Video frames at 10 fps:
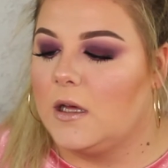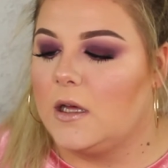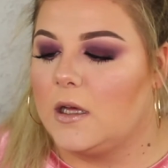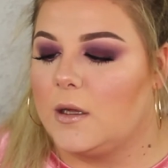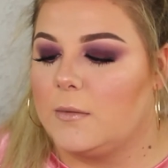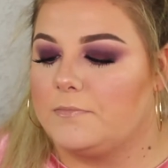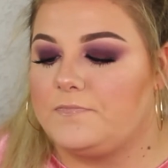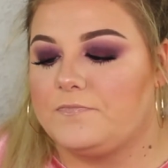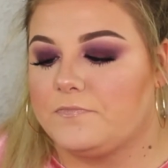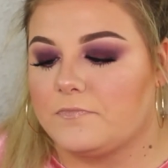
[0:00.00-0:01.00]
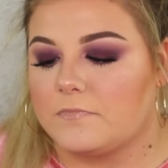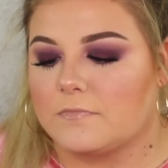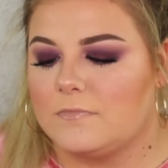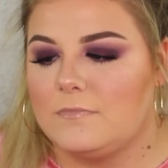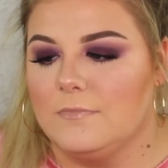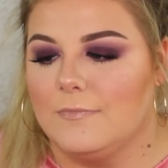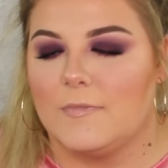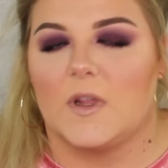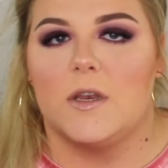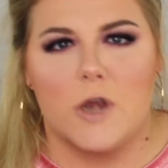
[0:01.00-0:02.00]

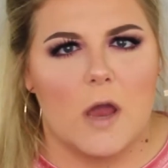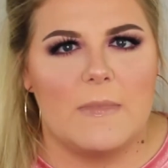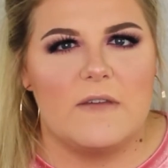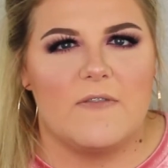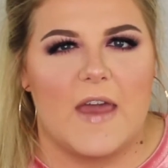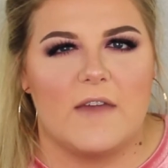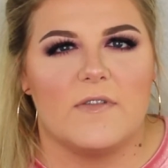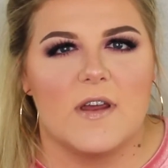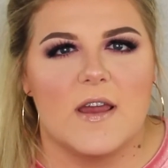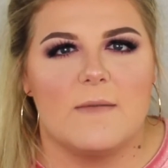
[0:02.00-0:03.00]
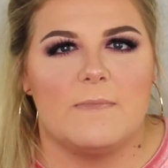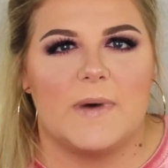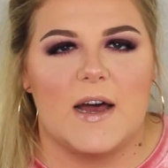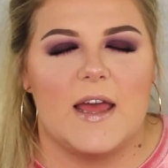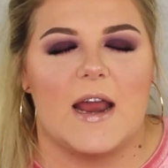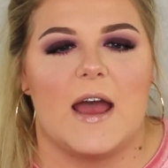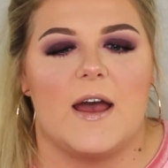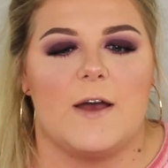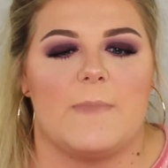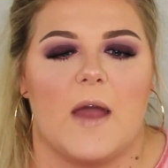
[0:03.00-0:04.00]
Not my favorite, but
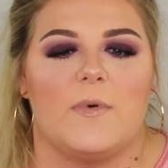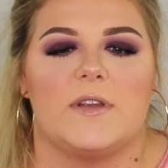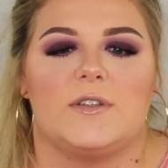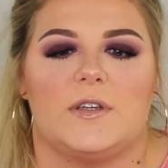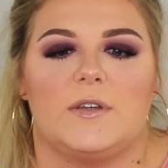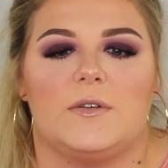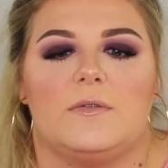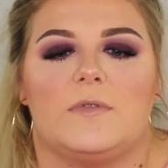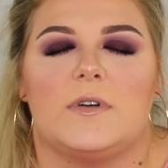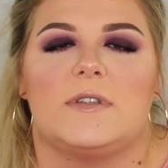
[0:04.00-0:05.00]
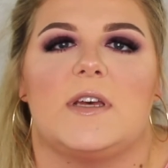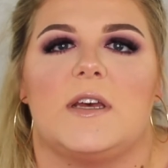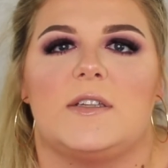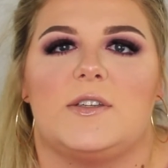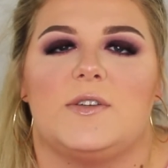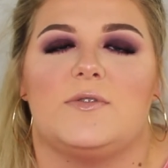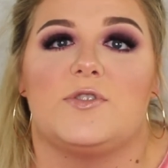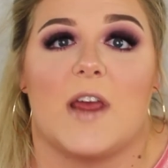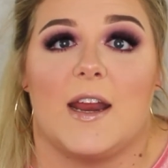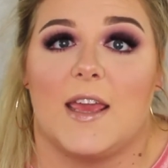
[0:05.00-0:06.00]
I went to Ulta to
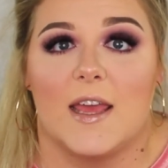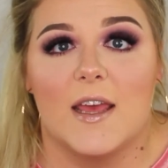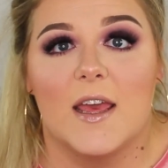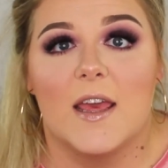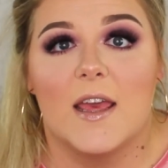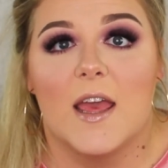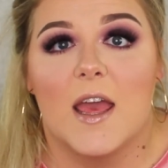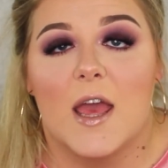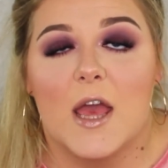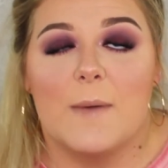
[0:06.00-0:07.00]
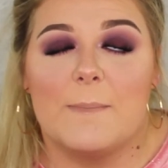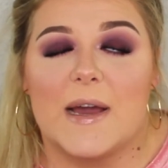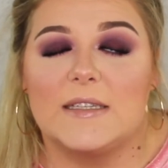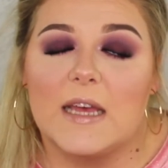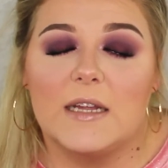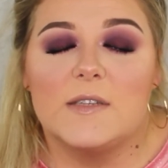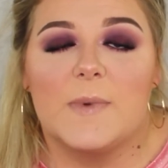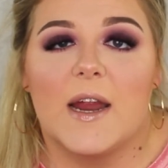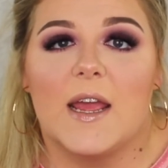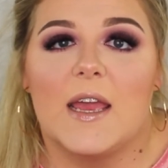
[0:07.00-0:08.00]
try to get my setting
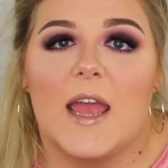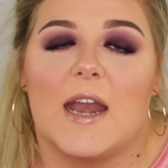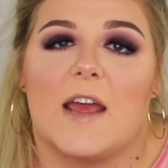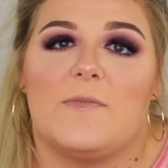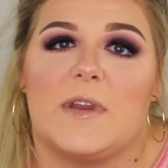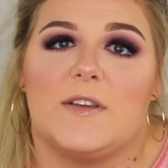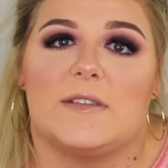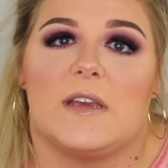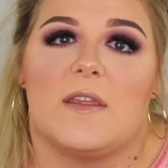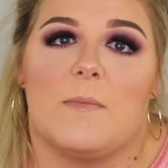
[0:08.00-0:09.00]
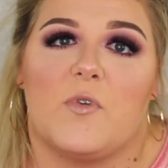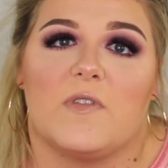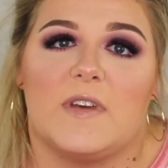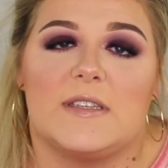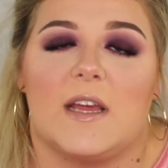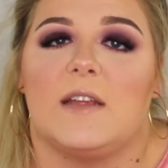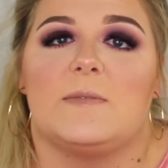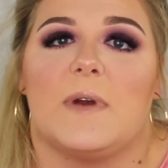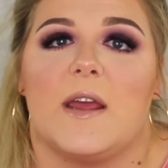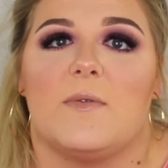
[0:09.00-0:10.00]
spray, and I've been using the Morphe setting
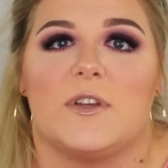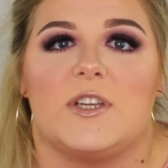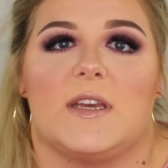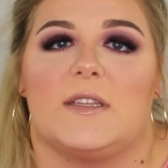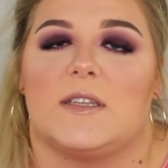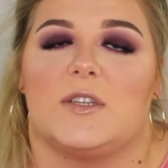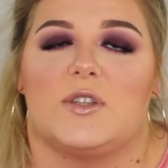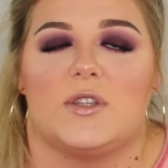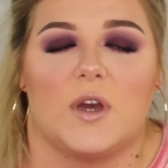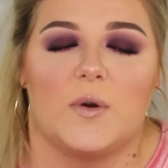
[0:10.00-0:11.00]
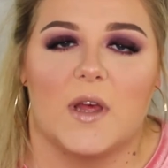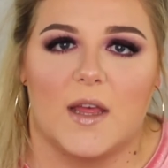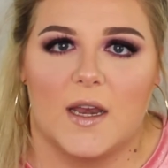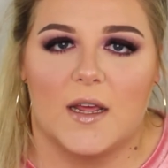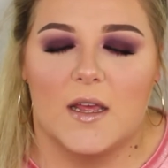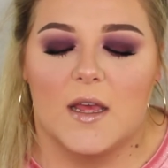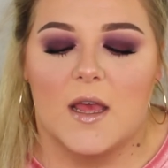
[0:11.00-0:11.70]
spray, which is so good.